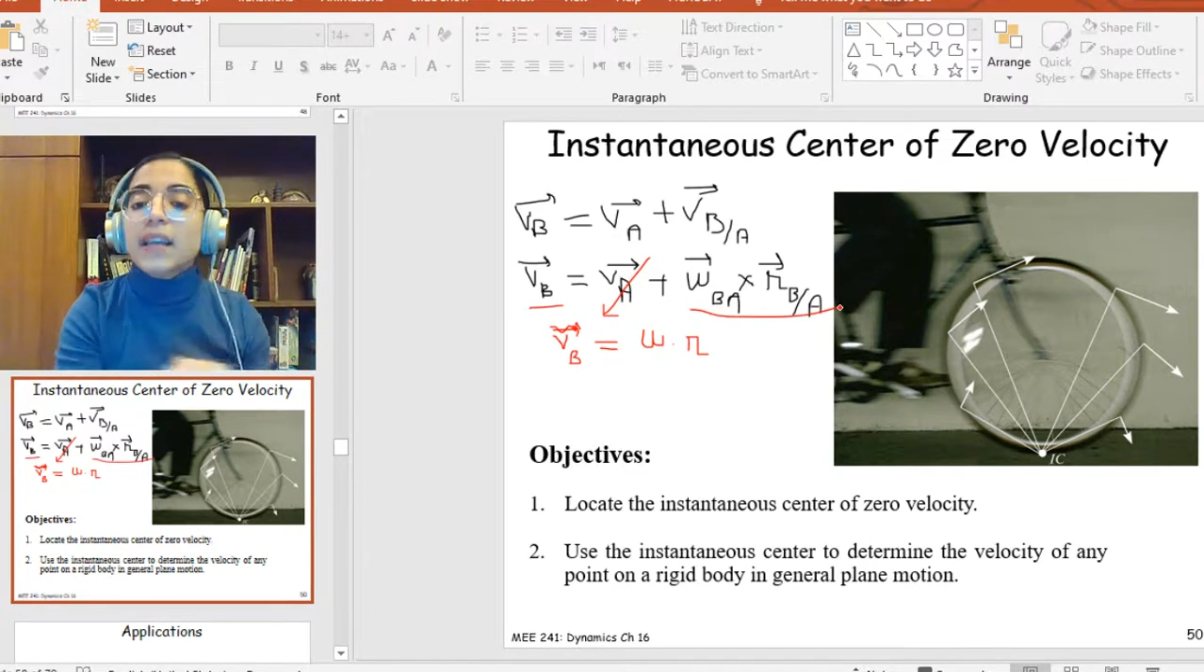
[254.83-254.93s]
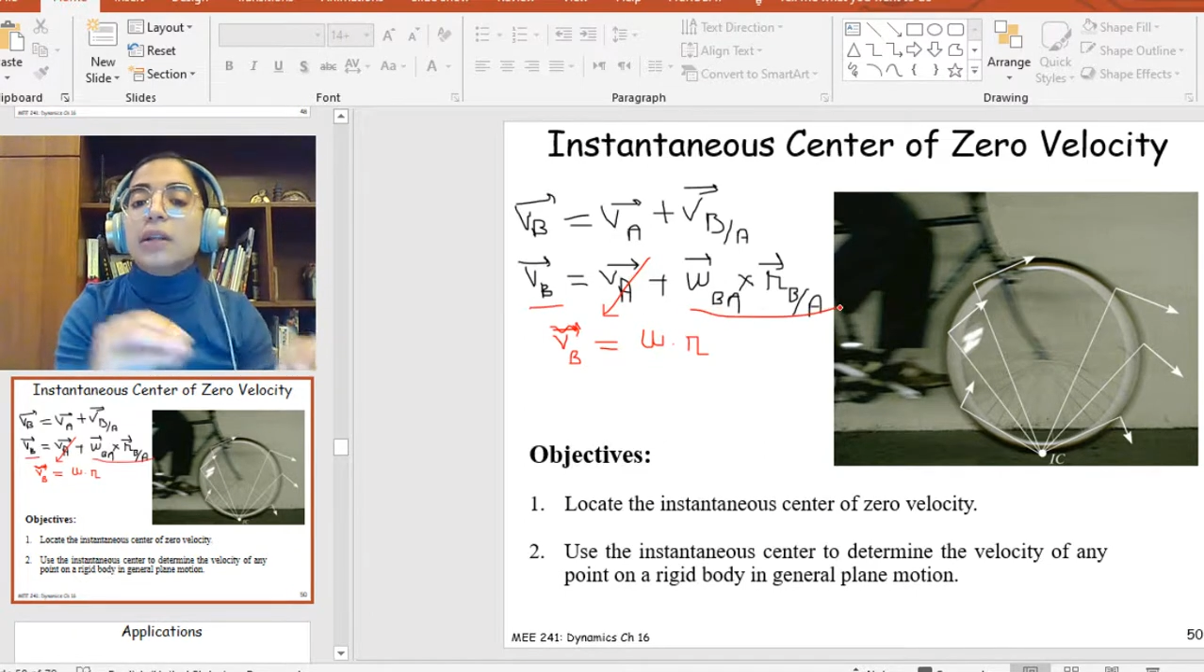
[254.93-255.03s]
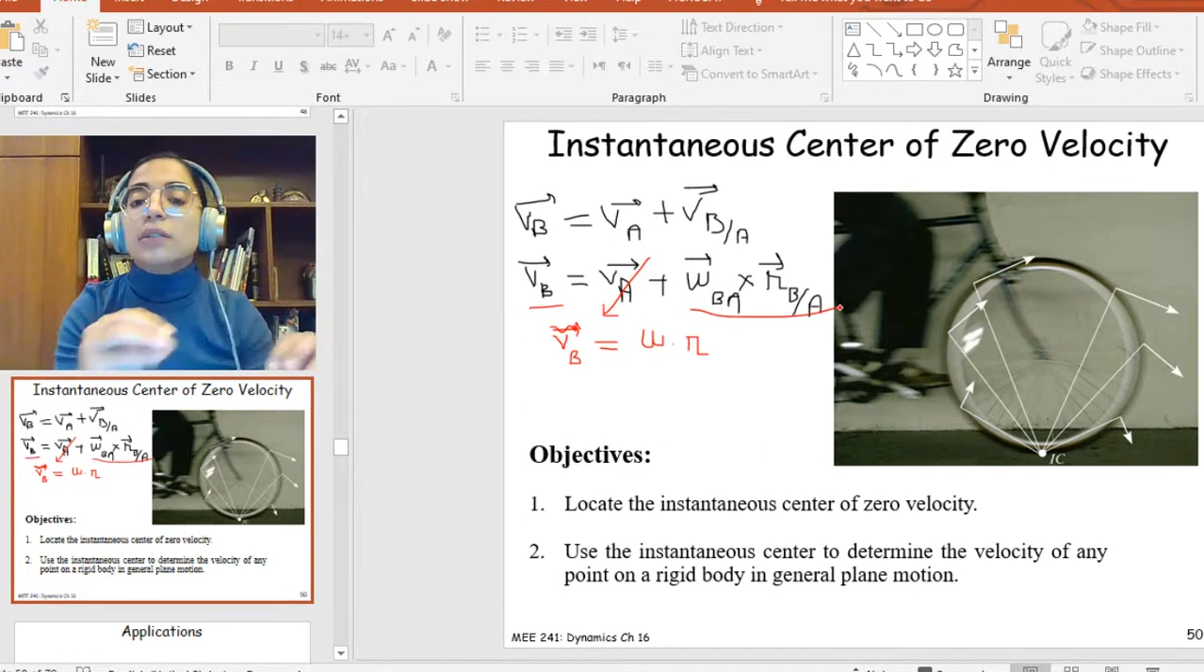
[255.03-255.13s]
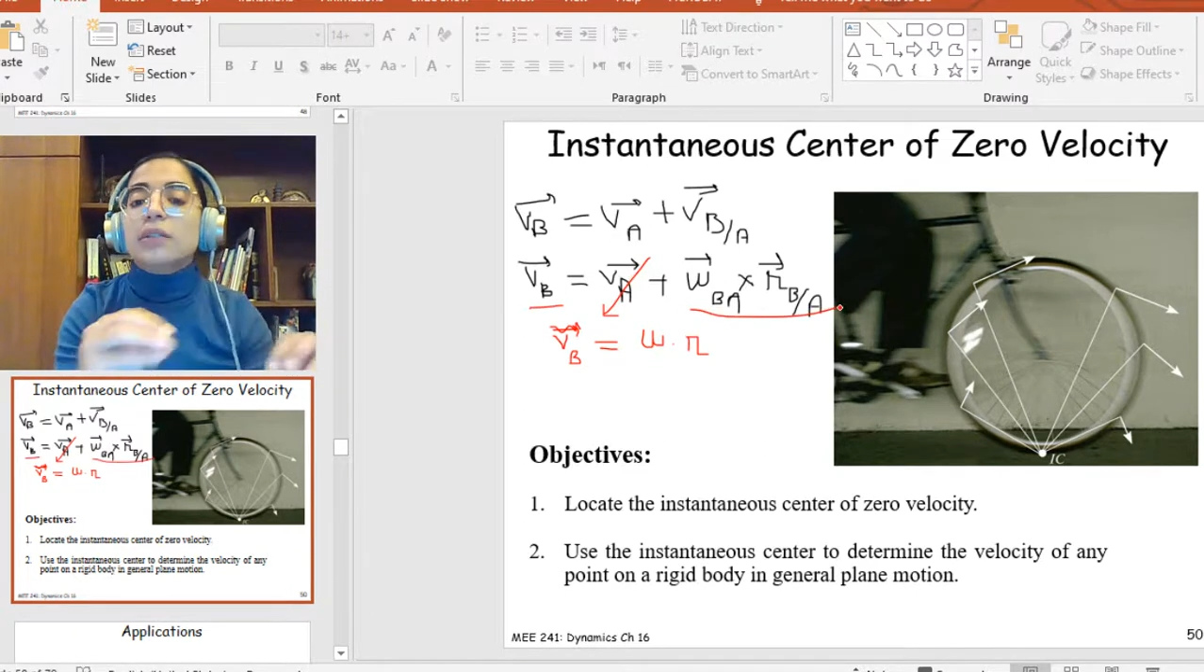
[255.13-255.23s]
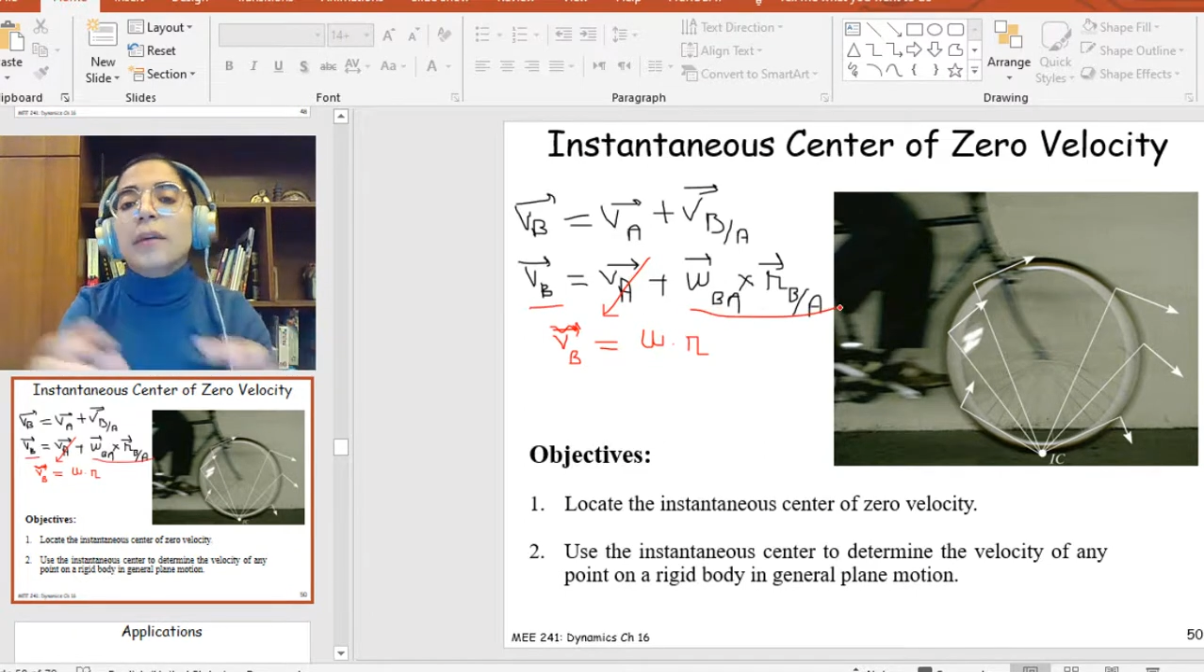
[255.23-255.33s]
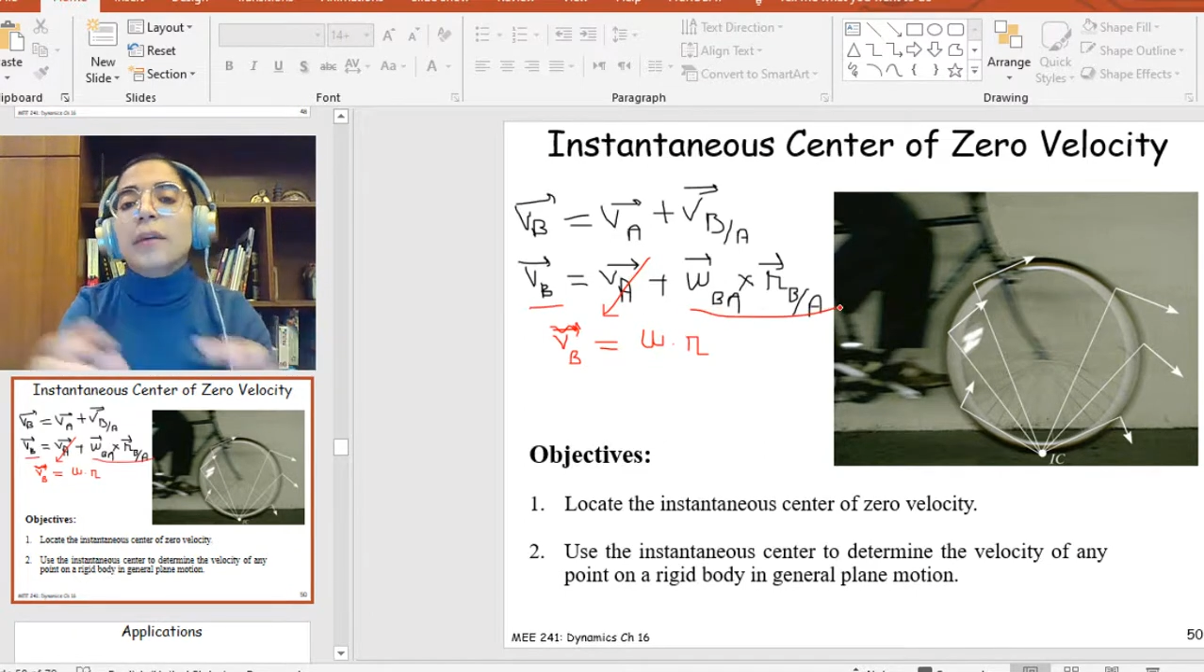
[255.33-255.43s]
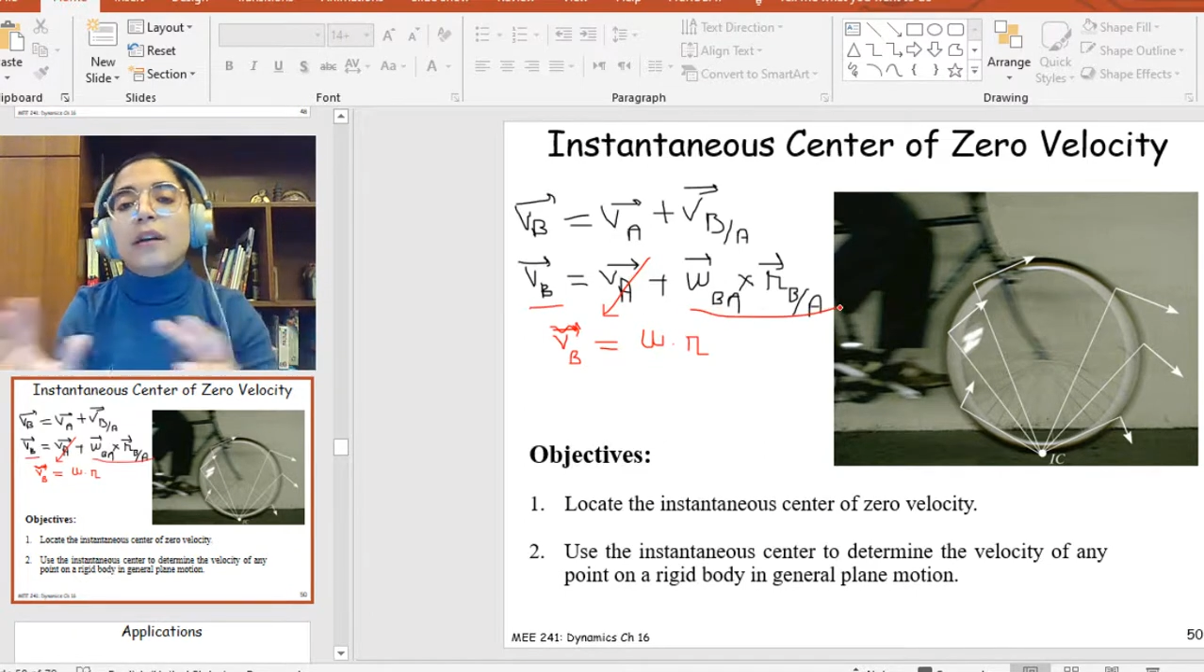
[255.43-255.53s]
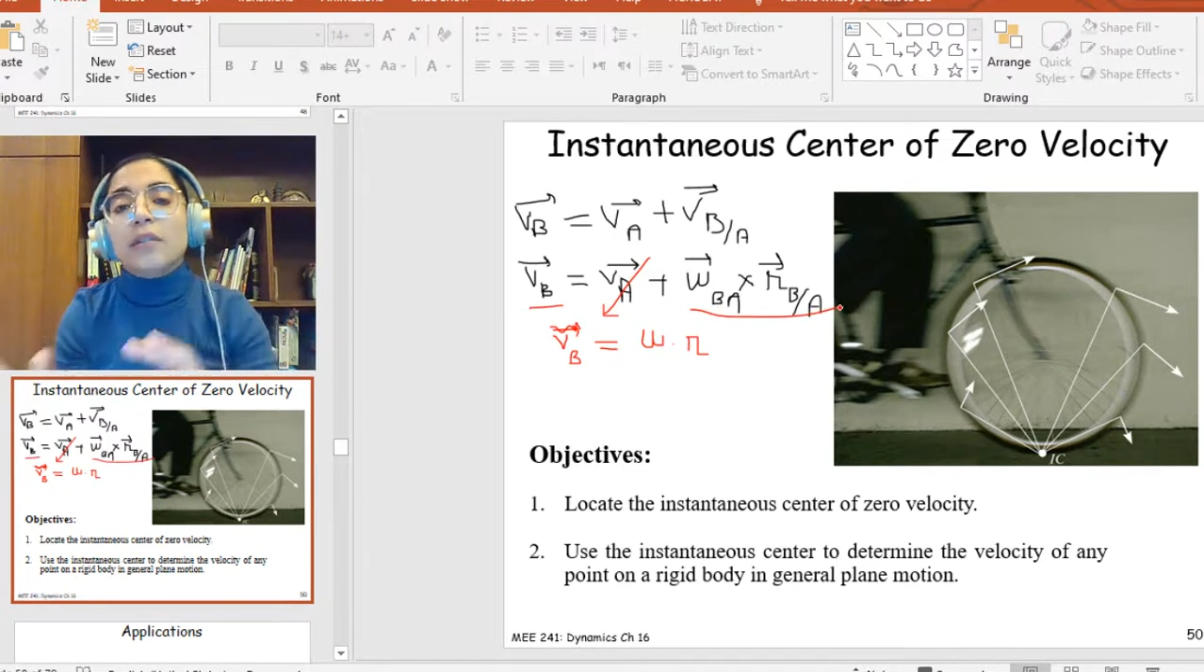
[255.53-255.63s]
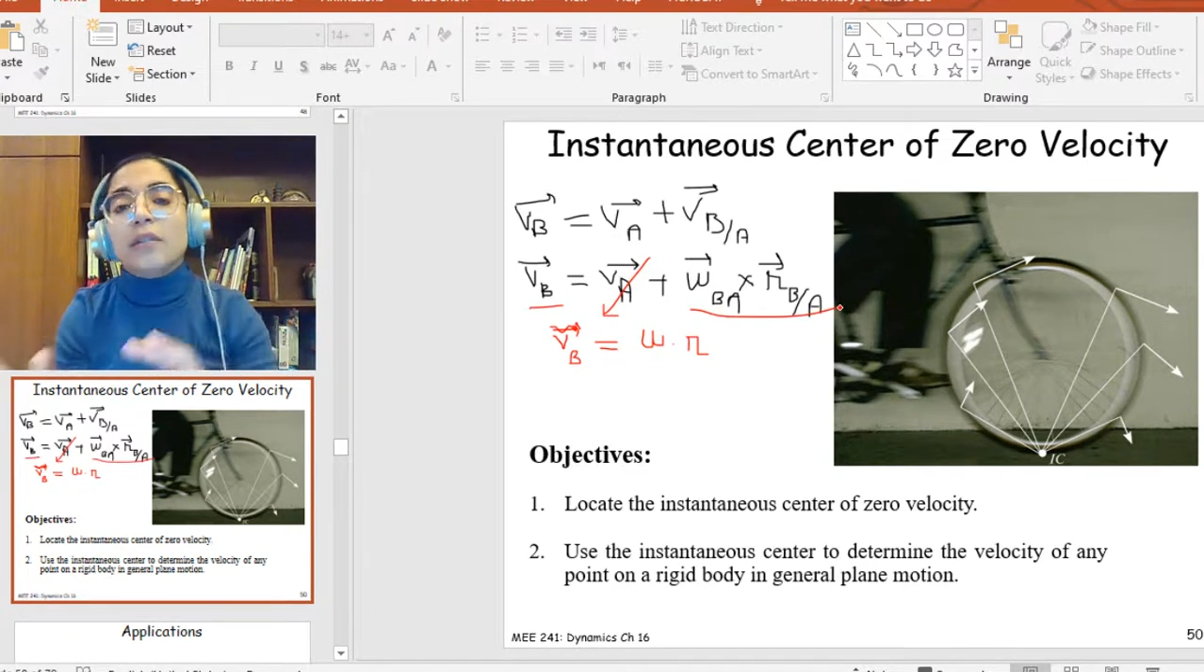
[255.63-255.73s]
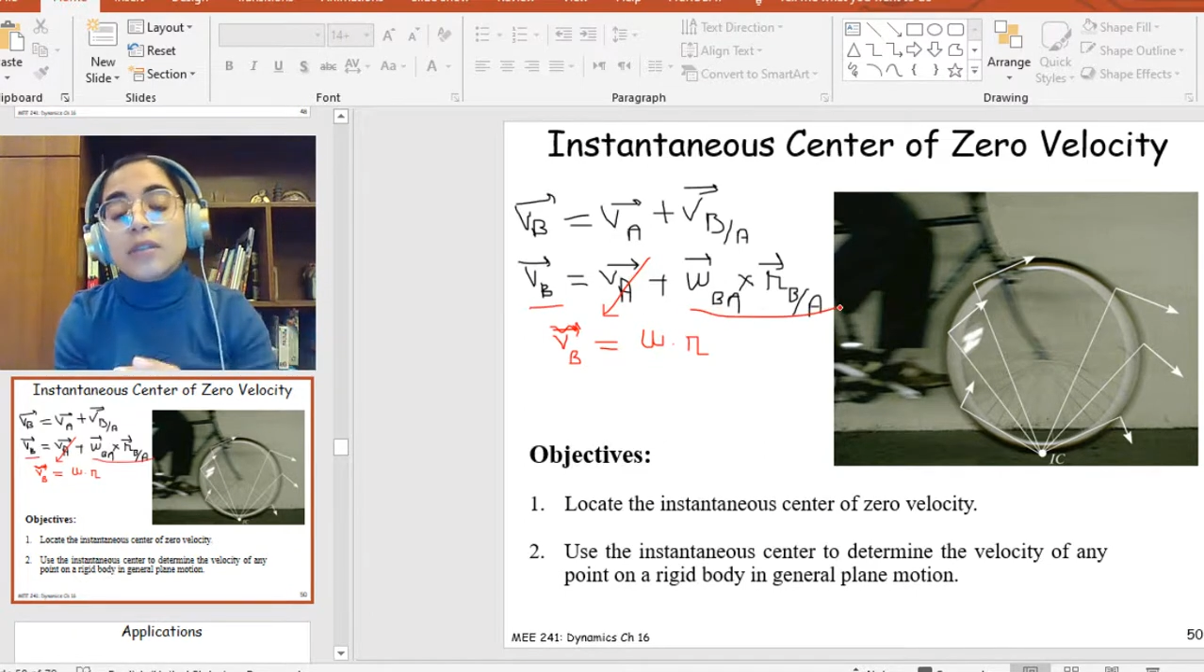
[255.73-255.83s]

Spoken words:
equal to omega